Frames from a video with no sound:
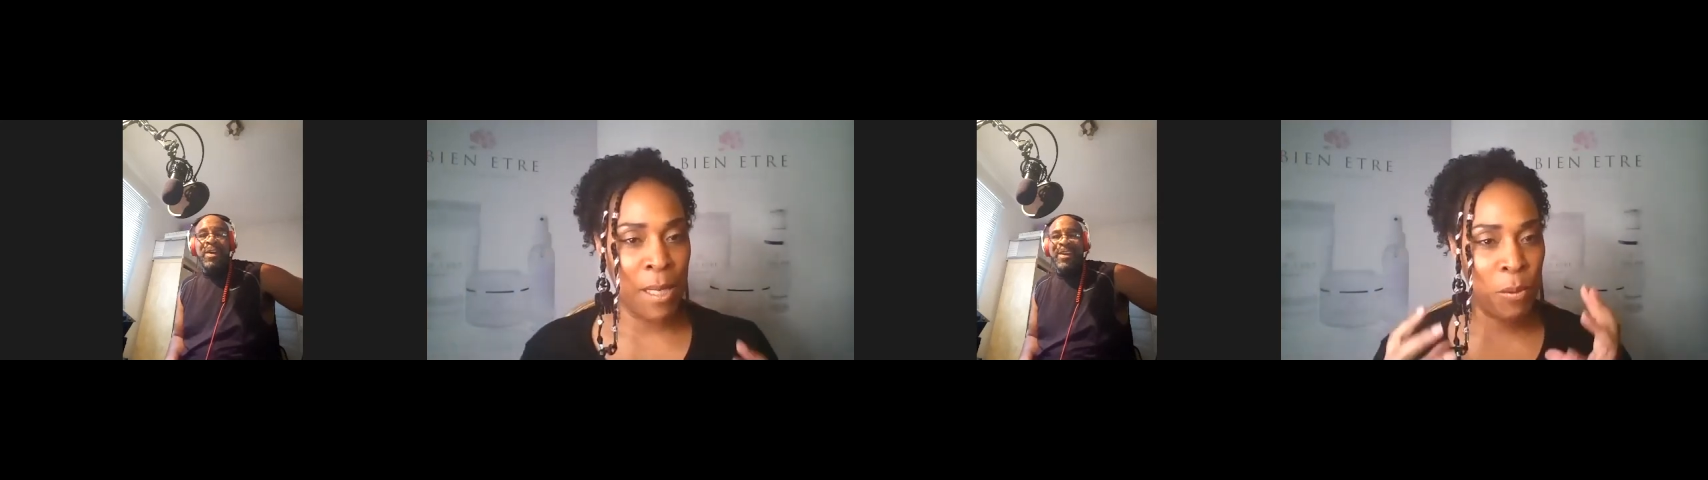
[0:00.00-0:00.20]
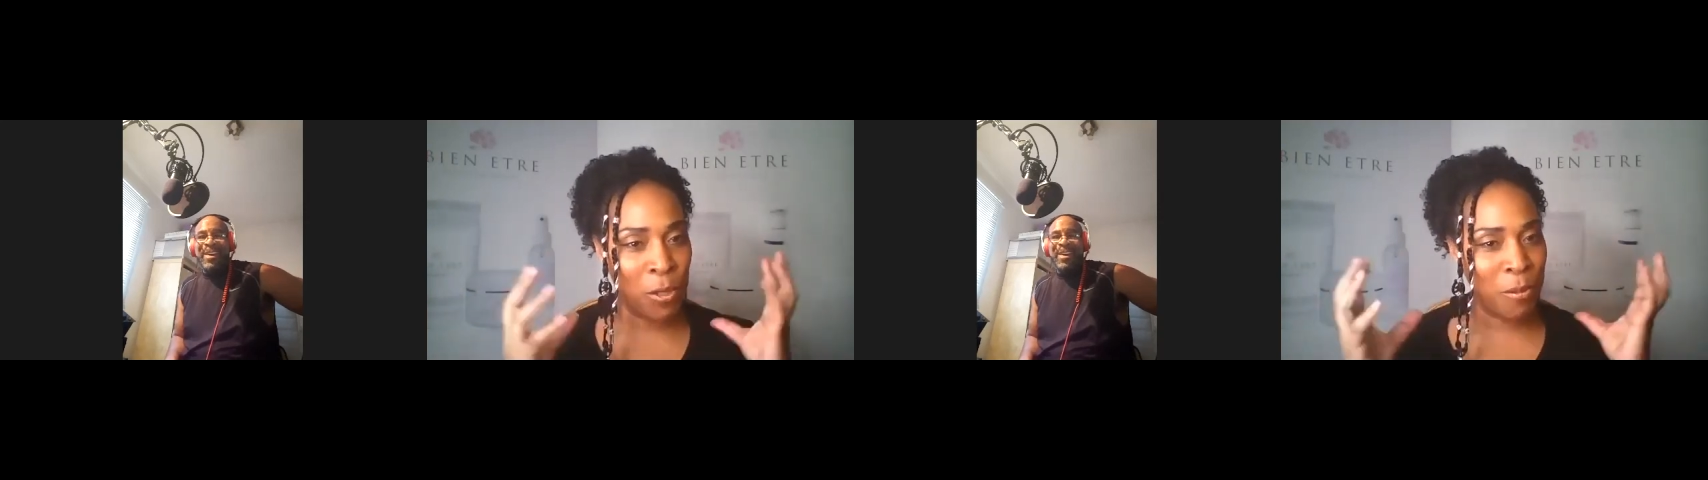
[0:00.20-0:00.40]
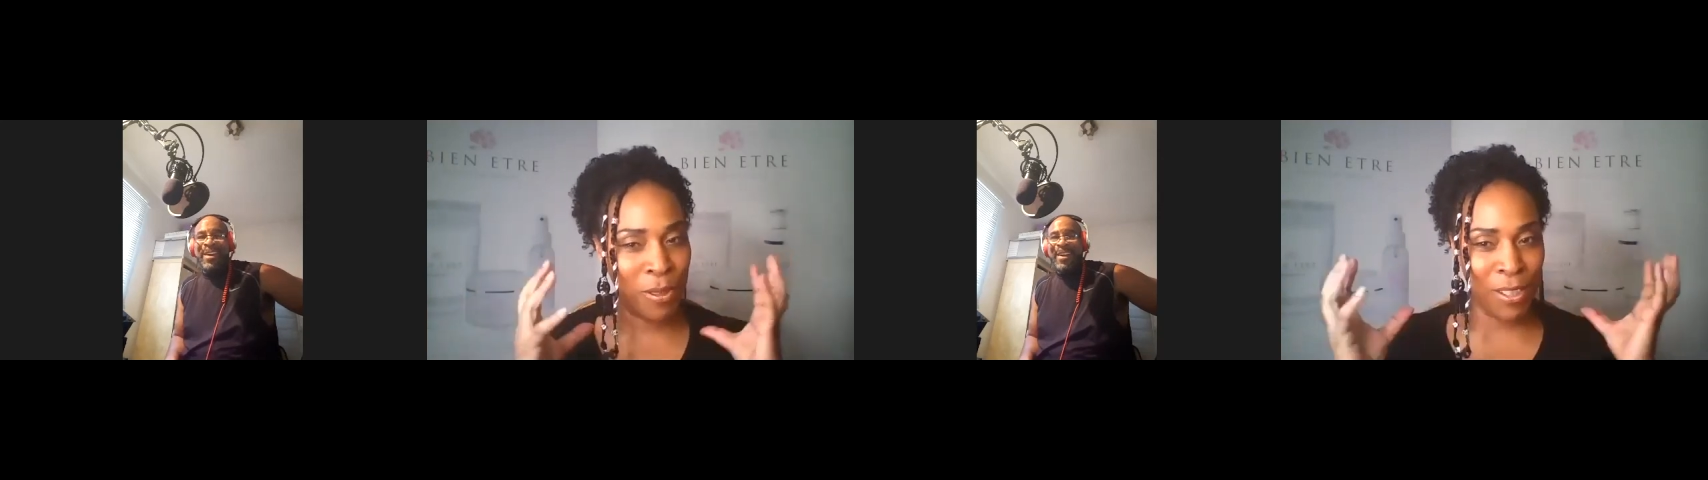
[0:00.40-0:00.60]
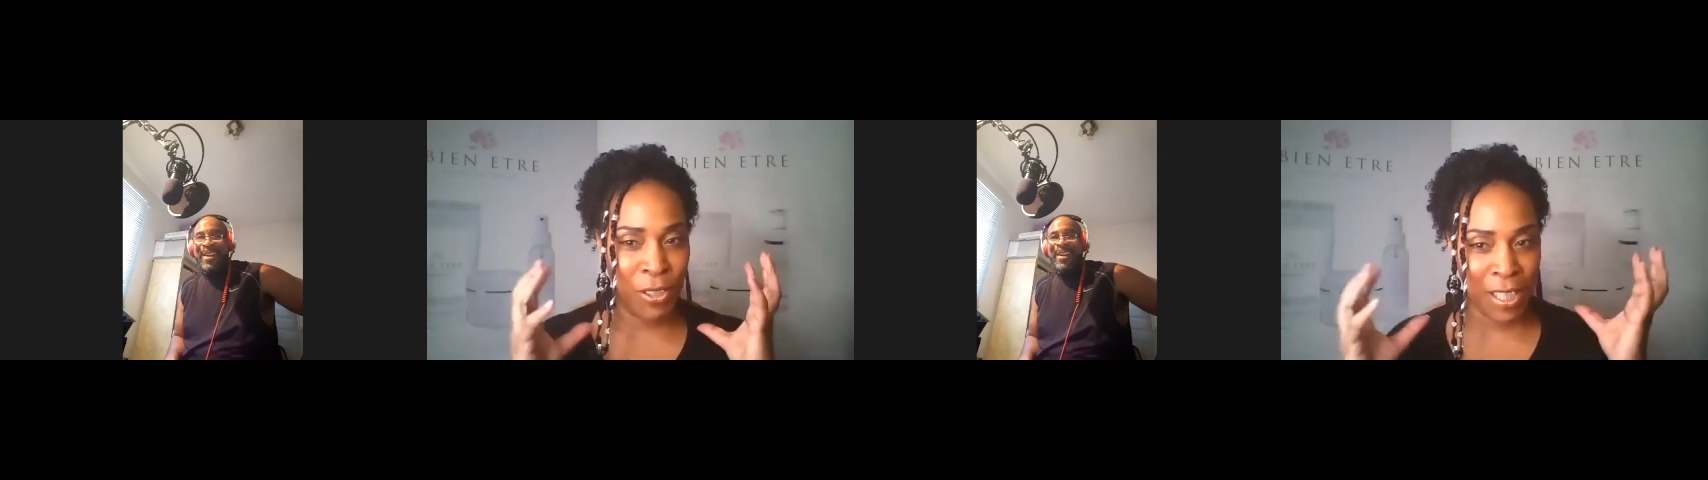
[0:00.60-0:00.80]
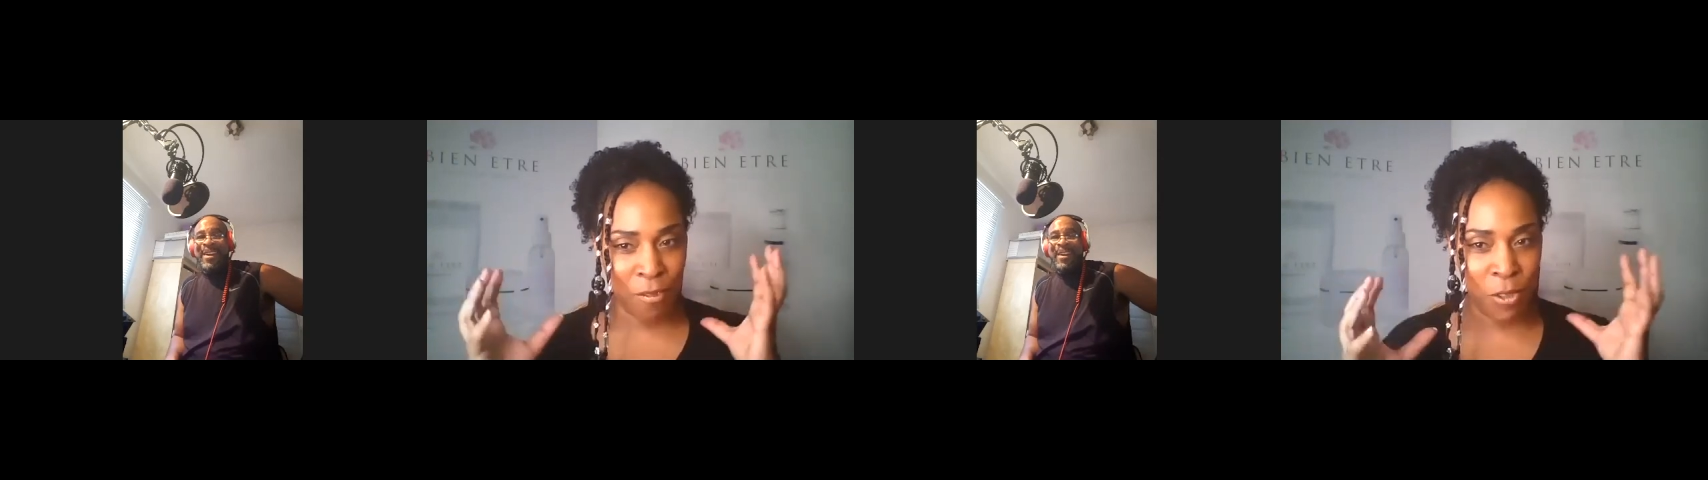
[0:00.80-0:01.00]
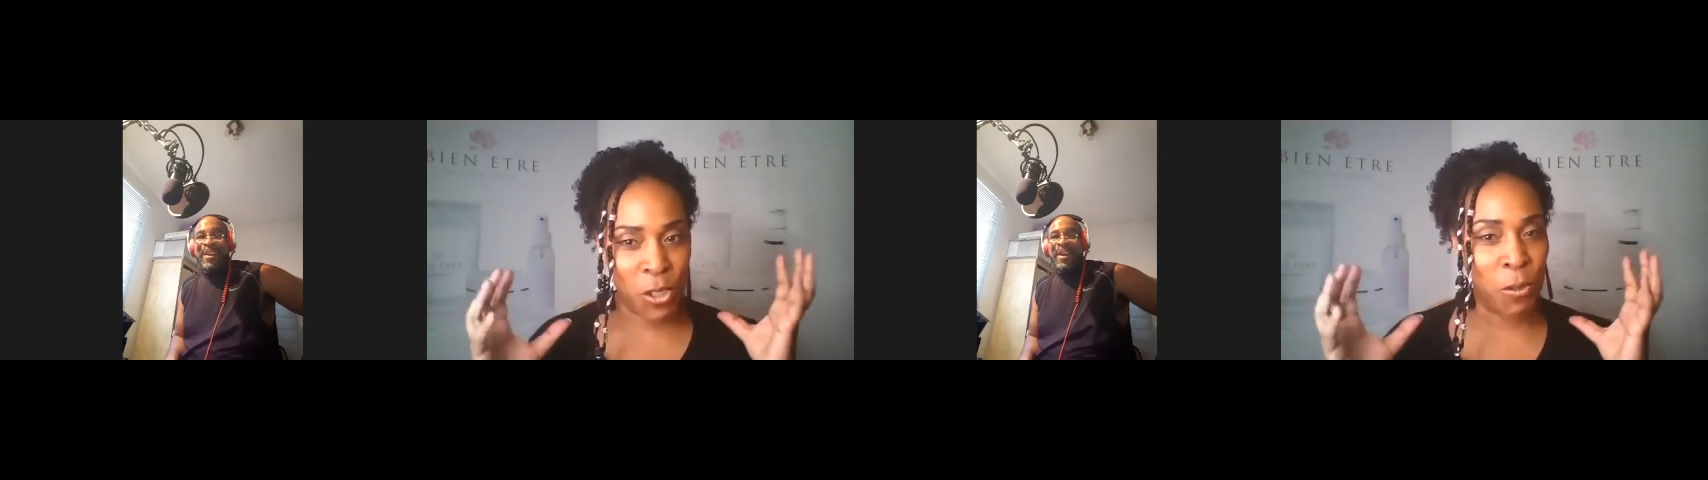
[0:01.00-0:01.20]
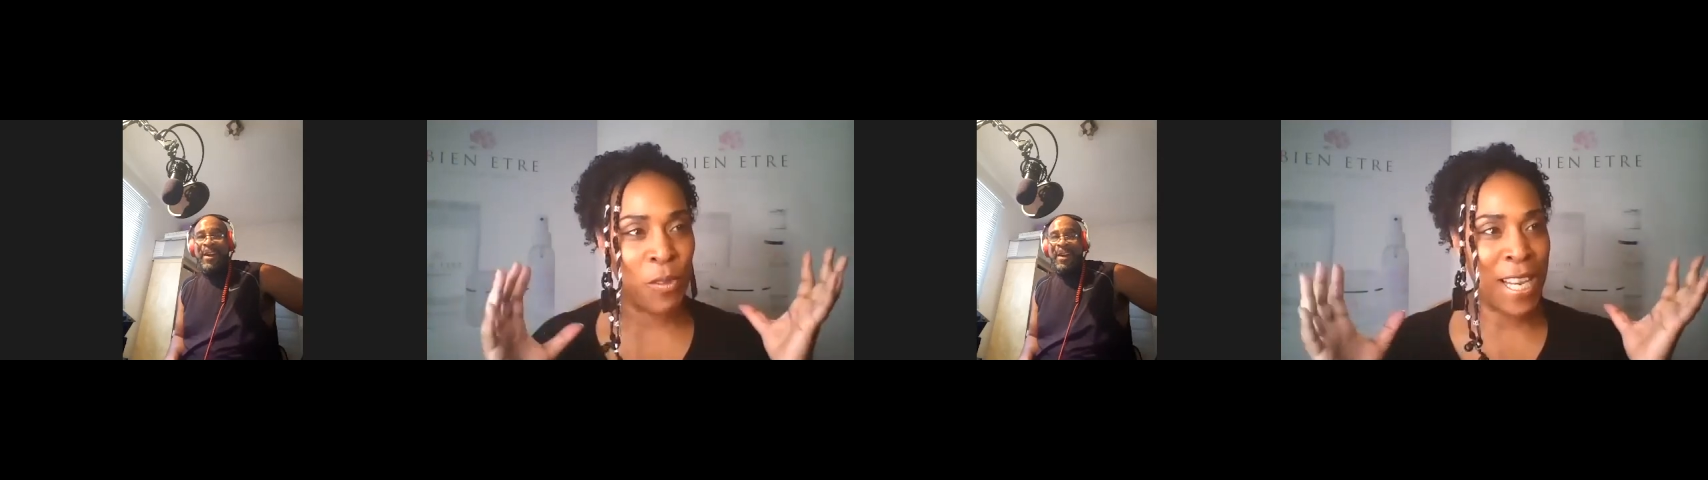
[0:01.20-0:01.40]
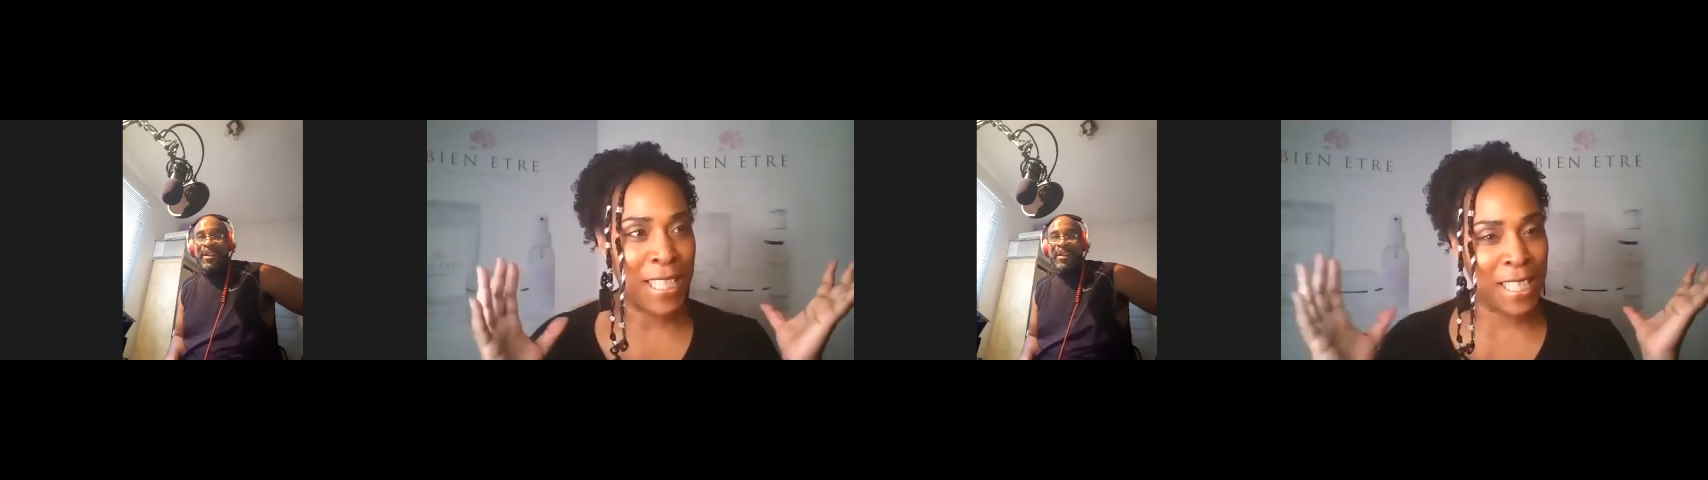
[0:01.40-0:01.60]
keep you looking
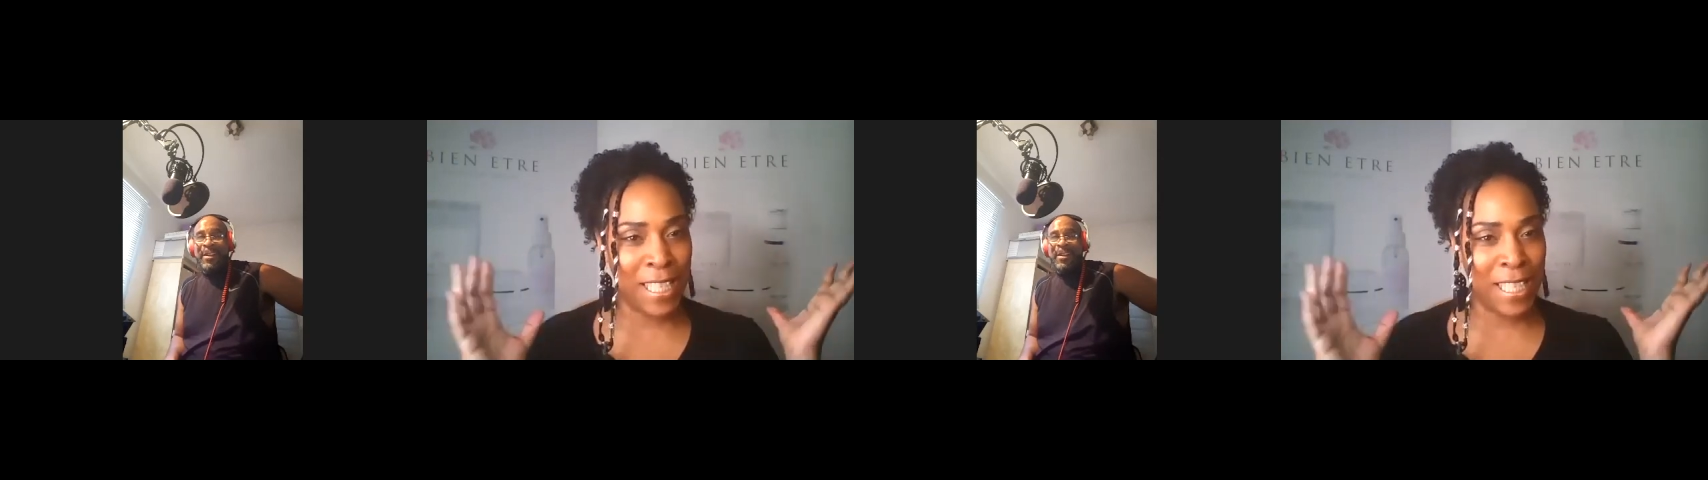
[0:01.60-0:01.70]
rejuvenated